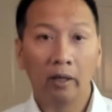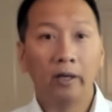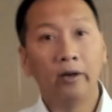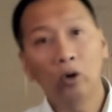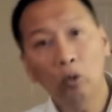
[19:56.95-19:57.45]

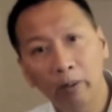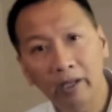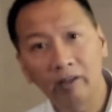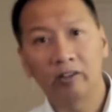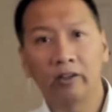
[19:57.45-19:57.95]
no
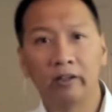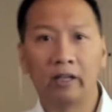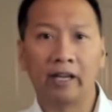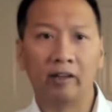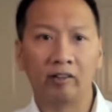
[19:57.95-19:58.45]
place to lay his